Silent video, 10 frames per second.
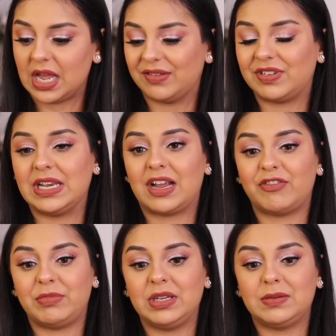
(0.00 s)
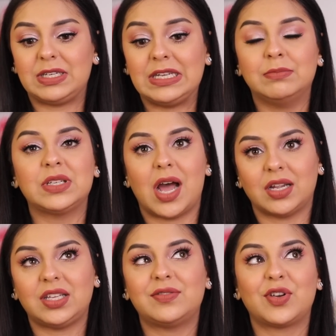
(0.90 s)
I feel like I've been Team
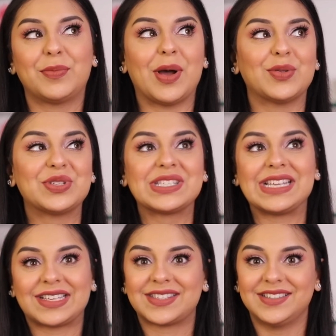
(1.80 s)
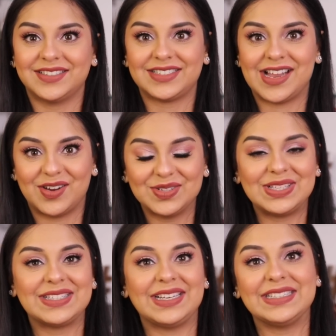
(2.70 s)
Tati for about 6 years now
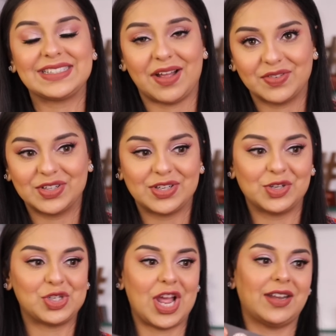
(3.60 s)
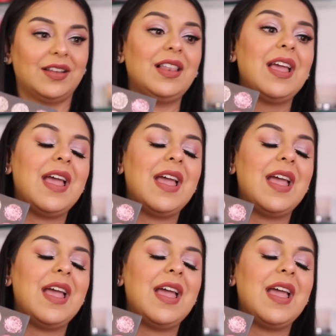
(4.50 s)
since I discovered her channel.